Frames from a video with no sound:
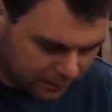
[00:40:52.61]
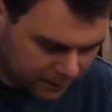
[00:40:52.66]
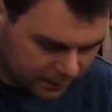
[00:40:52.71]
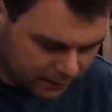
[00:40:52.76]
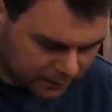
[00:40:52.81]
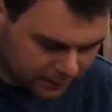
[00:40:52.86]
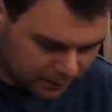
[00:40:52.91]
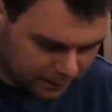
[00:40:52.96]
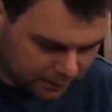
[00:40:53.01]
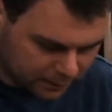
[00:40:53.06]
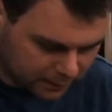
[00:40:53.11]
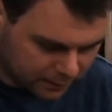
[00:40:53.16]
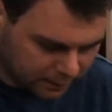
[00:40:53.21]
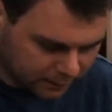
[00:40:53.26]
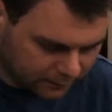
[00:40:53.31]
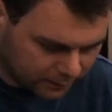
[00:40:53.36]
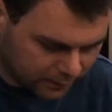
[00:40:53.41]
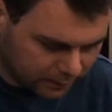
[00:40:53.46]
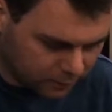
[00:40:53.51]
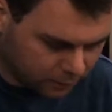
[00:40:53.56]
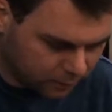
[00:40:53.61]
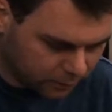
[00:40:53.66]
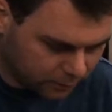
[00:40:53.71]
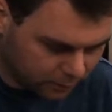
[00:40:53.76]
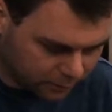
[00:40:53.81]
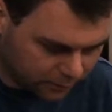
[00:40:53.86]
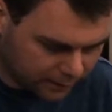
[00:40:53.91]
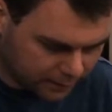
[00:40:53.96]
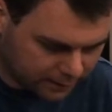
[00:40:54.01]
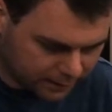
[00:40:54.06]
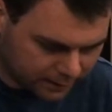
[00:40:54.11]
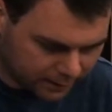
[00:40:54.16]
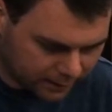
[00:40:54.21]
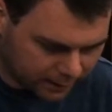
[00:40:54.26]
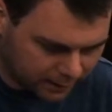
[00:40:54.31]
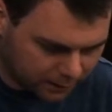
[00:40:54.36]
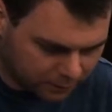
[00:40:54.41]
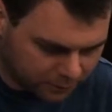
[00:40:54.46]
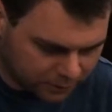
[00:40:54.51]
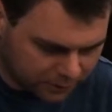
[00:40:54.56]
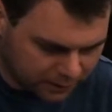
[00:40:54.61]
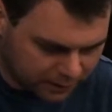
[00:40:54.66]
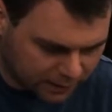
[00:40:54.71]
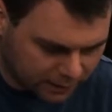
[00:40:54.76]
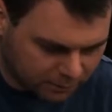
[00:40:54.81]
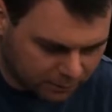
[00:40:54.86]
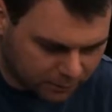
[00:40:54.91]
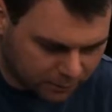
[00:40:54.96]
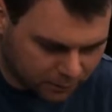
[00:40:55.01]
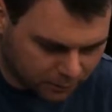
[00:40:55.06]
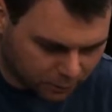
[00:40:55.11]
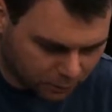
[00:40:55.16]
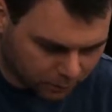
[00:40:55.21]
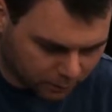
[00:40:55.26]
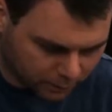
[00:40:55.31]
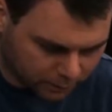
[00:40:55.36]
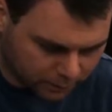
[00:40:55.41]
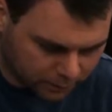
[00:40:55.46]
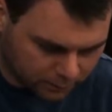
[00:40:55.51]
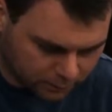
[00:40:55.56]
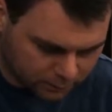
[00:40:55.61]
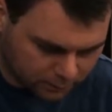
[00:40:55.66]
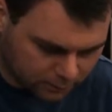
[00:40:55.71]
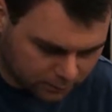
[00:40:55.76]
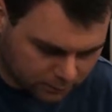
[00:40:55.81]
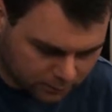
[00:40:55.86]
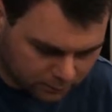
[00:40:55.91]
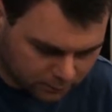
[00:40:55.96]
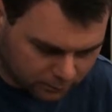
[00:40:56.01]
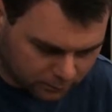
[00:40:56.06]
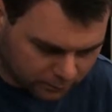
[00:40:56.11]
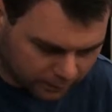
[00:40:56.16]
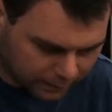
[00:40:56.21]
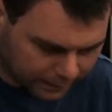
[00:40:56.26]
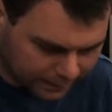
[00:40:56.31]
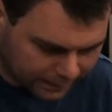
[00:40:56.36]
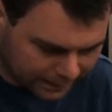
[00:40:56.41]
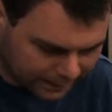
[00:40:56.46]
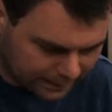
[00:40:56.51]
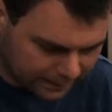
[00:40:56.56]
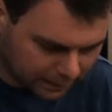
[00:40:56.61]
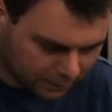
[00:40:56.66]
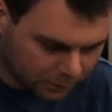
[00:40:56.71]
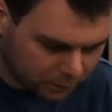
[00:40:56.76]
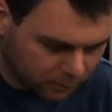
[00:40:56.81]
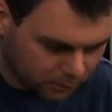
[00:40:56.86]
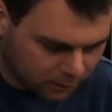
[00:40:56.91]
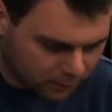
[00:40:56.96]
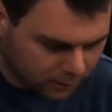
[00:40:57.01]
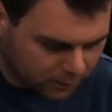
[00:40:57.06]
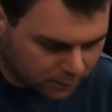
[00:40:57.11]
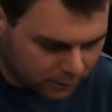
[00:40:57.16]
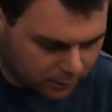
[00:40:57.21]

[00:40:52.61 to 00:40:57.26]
But basically the stuff in cork grease helps keep the cork supple,